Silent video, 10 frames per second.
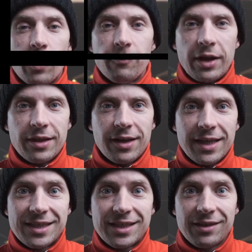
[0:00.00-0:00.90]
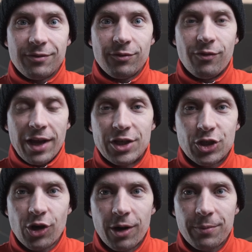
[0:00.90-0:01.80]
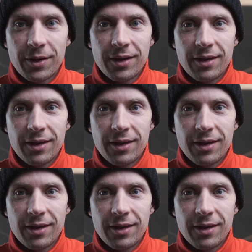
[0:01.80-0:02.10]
I'm finding the lens very sharp.